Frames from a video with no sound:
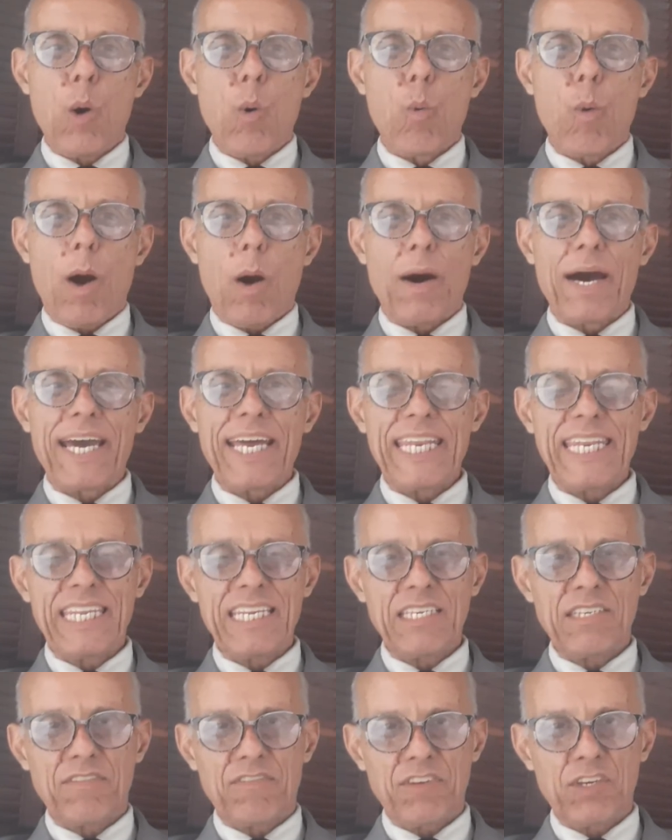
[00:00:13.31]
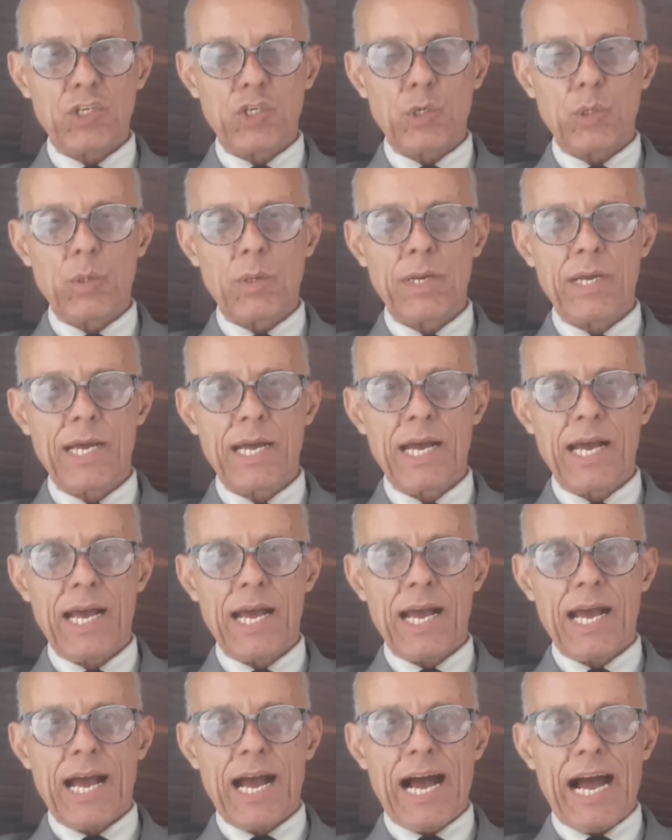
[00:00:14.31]
Well, in this video,
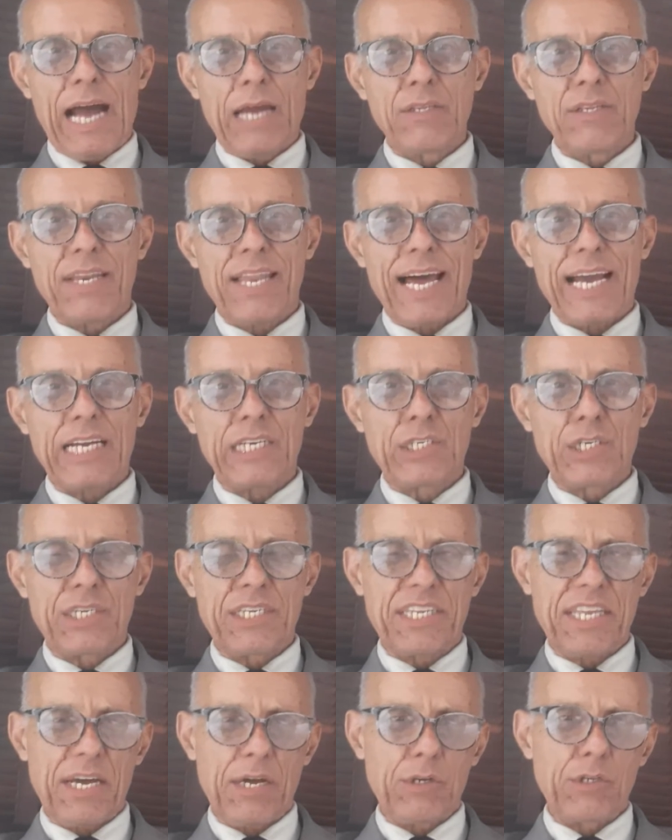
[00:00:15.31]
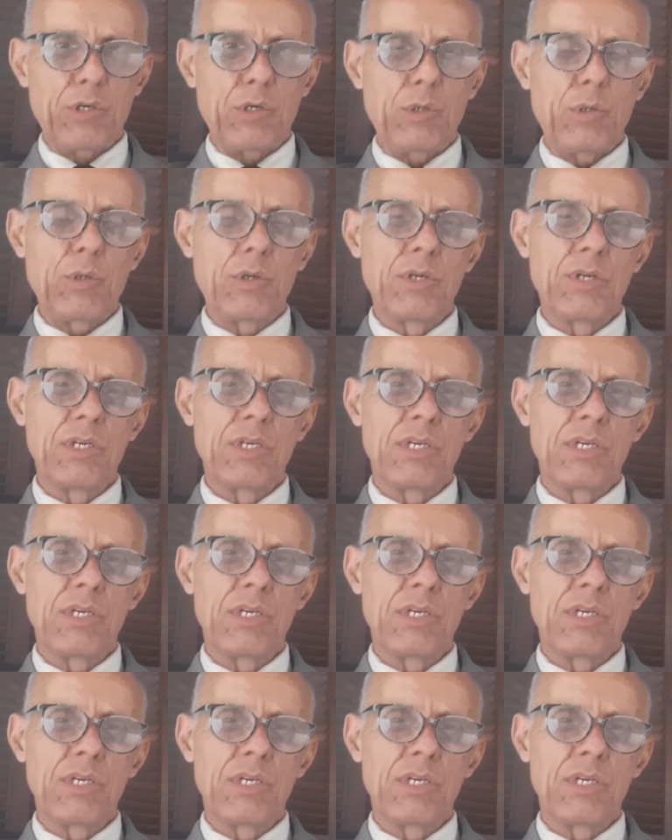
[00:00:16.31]
I'd like to tell you